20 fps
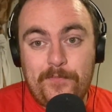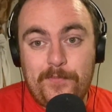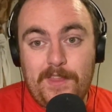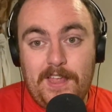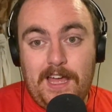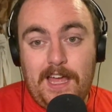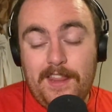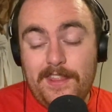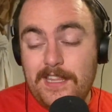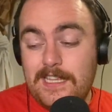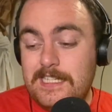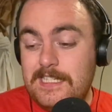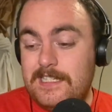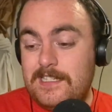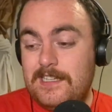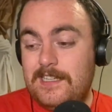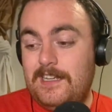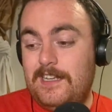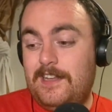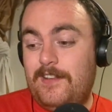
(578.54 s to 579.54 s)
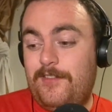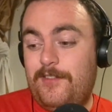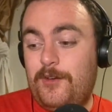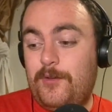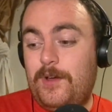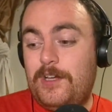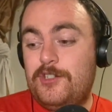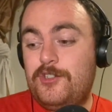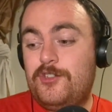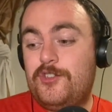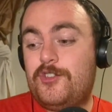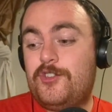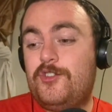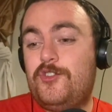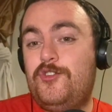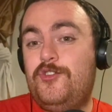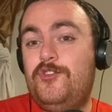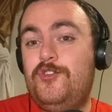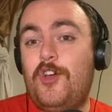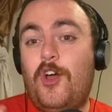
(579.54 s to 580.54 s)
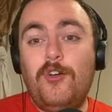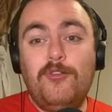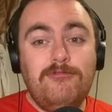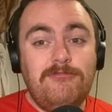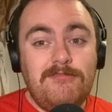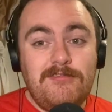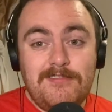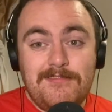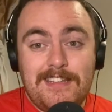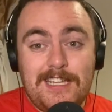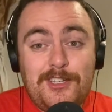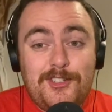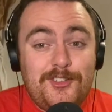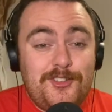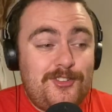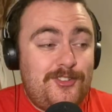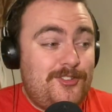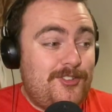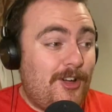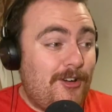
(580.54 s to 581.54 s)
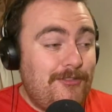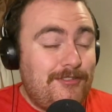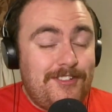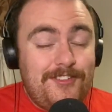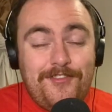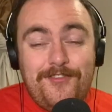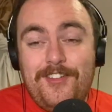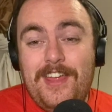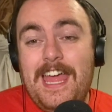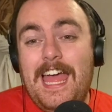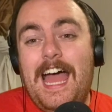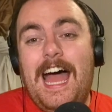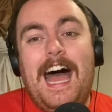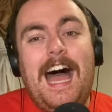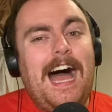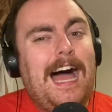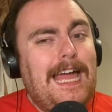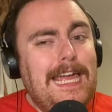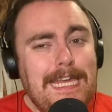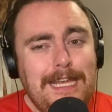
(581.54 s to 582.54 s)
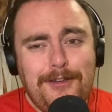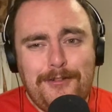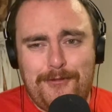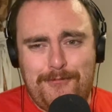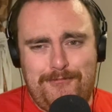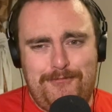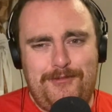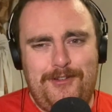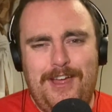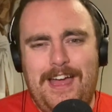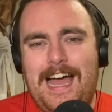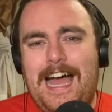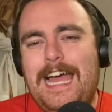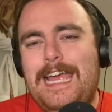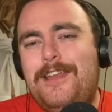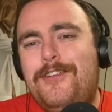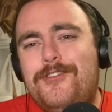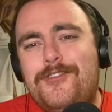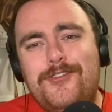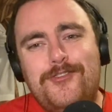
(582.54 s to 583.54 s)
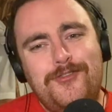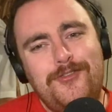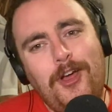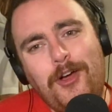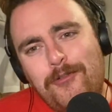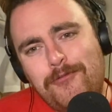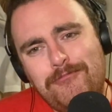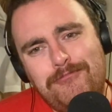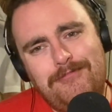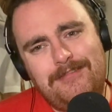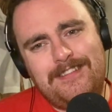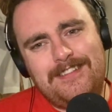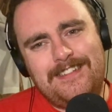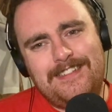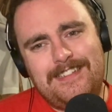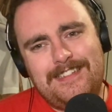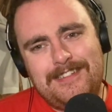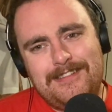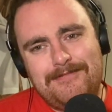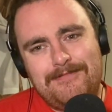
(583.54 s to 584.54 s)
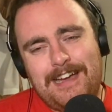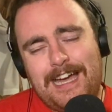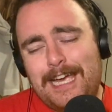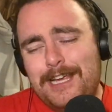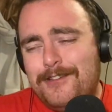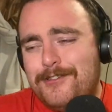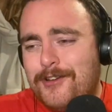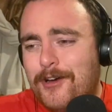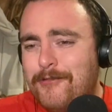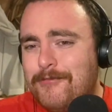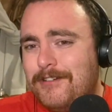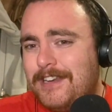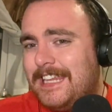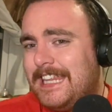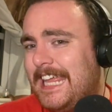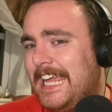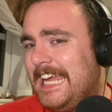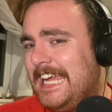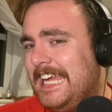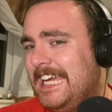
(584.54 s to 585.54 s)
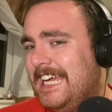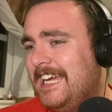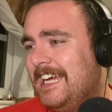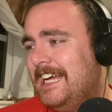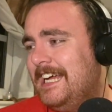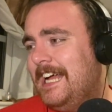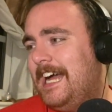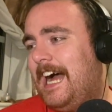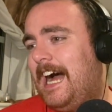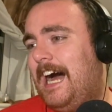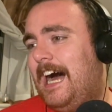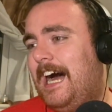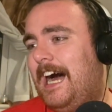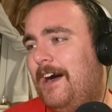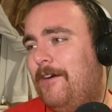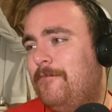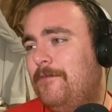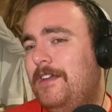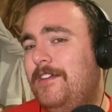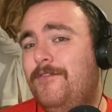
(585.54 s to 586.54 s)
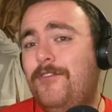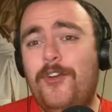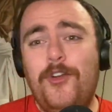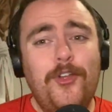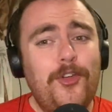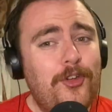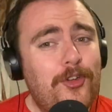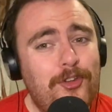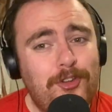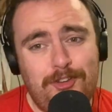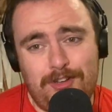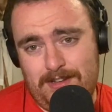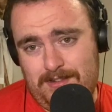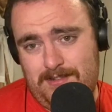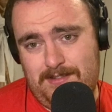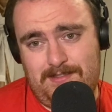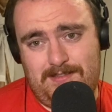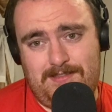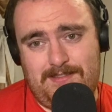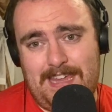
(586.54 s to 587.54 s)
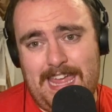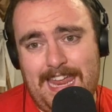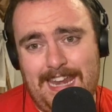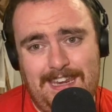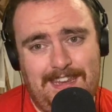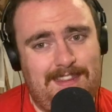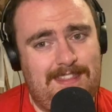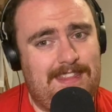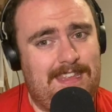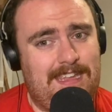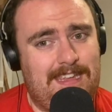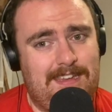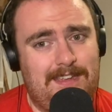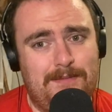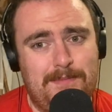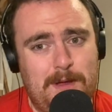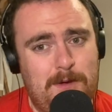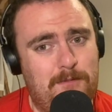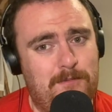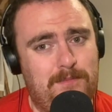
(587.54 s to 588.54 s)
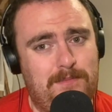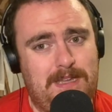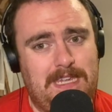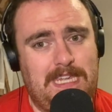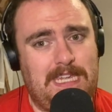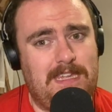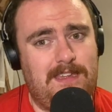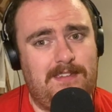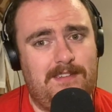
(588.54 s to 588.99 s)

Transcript: Others, the questions just don't. They just don't fit. I don't think we've learned anything about me.